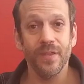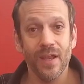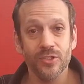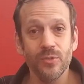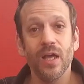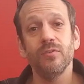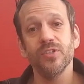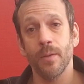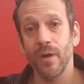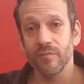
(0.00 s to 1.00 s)
next 2 levels,
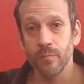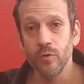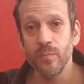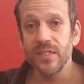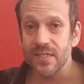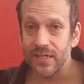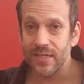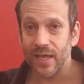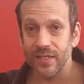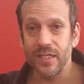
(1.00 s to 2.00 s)
above movements and
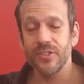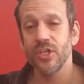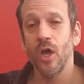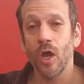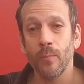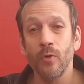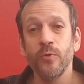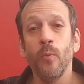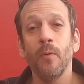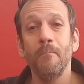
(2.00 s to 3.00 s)
techniques, are both
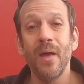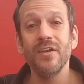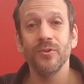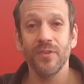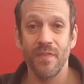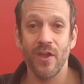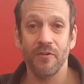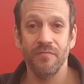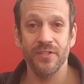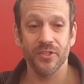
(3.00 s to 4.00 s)
more mental than they are
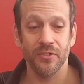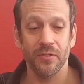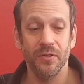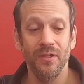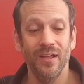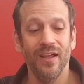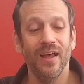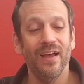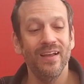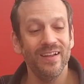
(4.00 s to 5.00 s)
physical.
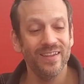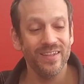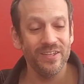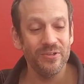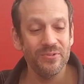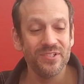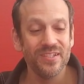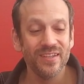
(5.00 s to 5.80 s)
Cute.